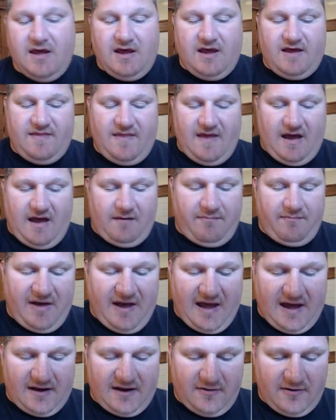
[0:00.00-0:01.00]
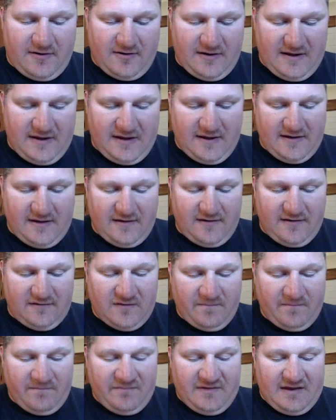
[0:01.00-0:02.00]
And that pattern
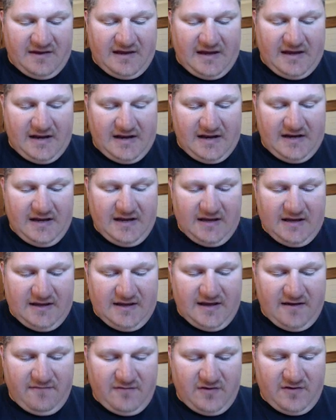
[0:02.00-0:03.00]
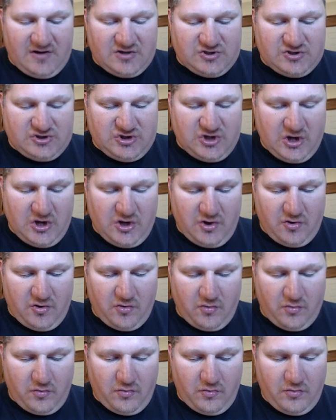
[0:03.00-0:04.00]
is any given
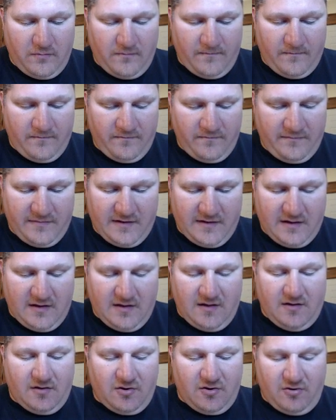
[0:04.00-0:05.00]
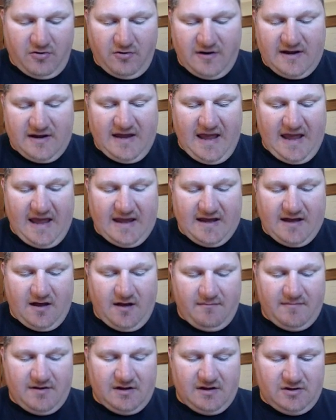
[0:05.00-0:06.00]
2 create
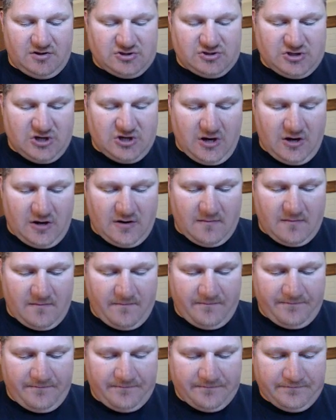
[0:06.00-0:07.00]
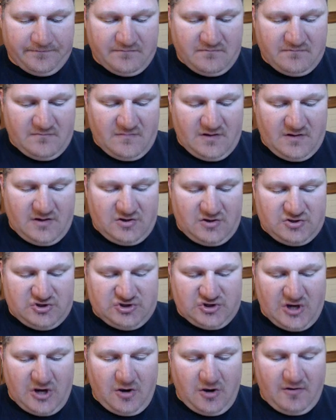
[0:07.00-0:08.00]
a middle term.
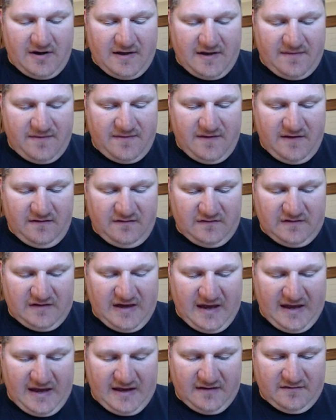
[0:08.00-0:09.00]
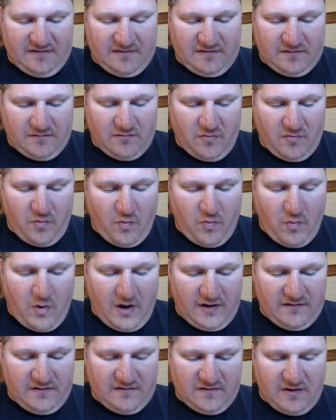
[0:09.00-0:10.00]
So in this case,
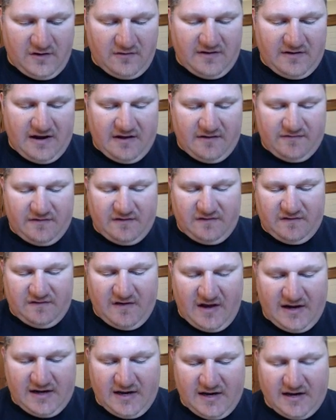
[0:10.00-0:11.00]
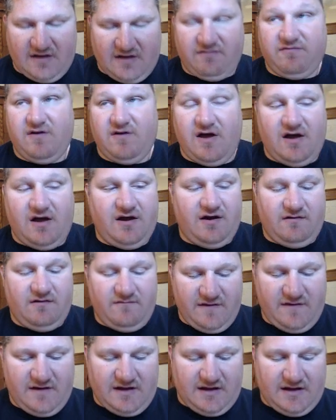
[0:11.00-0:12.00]
1's go down the side like a
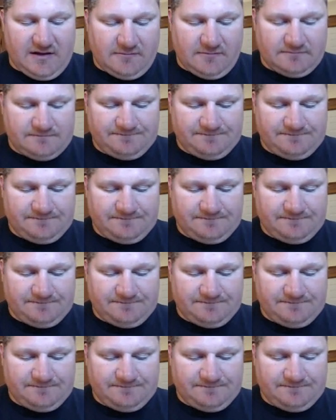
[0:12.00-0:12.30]
flying V,